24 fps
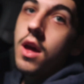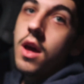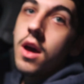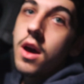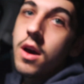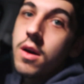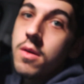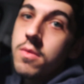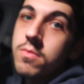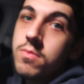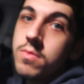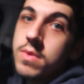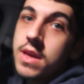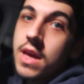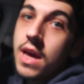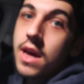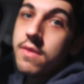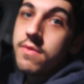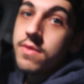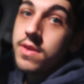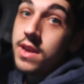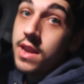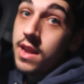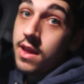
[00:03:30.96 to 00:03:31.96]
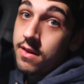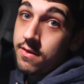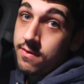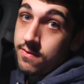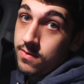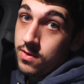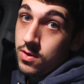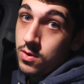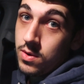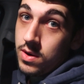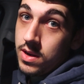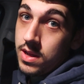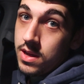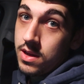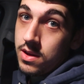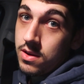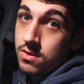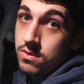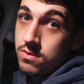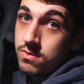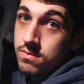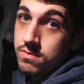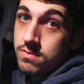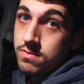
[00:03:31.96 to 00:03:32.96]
um, we have a nephew now.